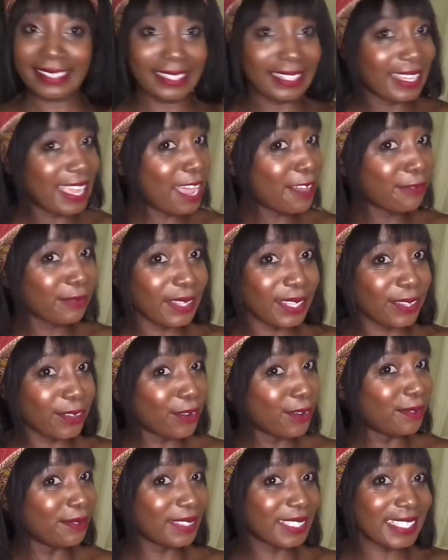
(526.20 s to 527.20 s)
after the
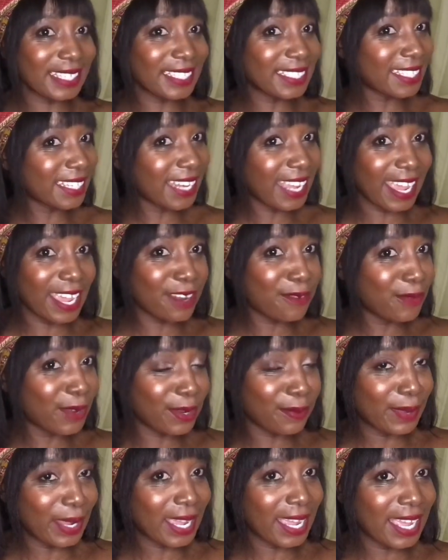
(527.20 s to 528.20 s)
conversation I had
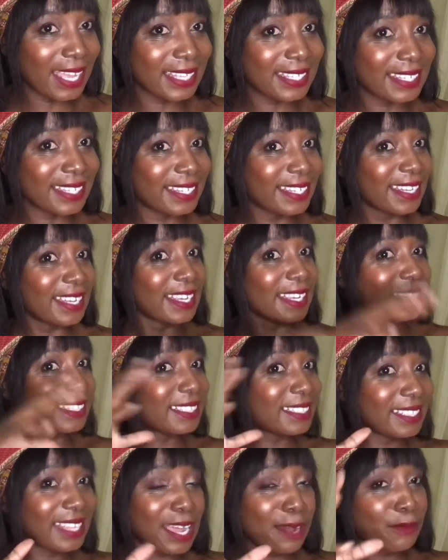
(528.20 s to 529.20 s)
with my cousin,
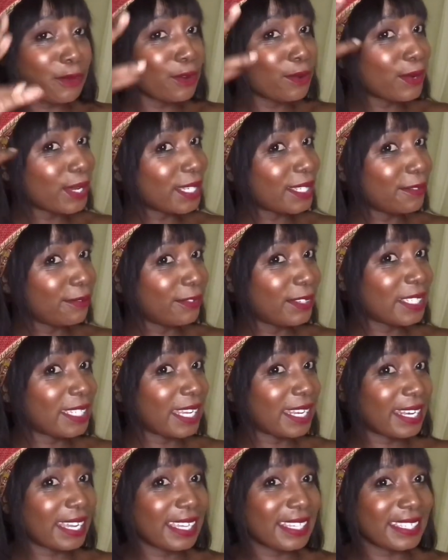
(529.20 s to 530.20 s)
that I'm already
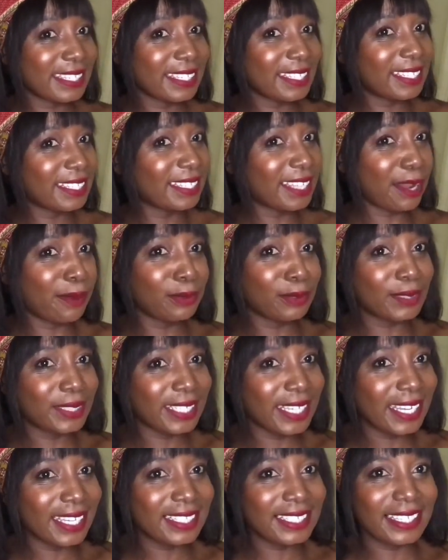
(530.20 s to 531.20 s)
visualizing the double
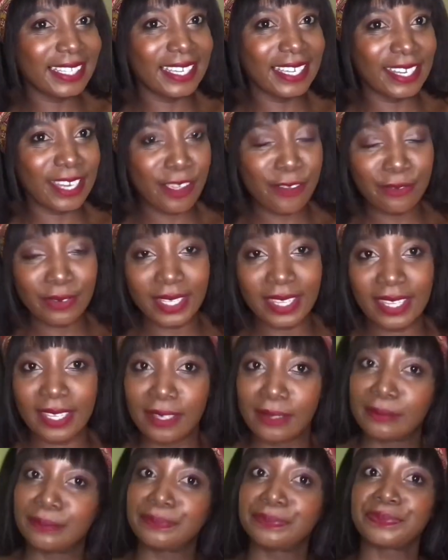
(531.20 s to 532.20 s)
dating and
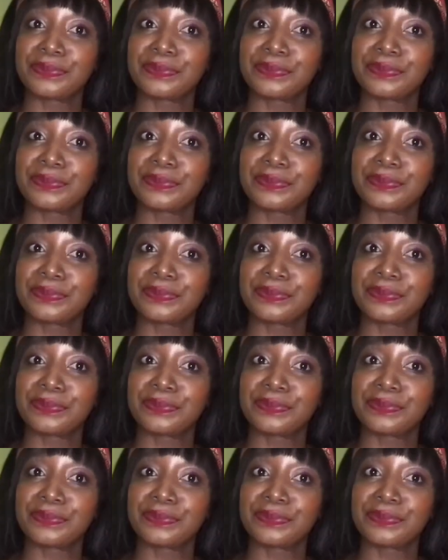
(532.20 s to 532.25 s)
everything.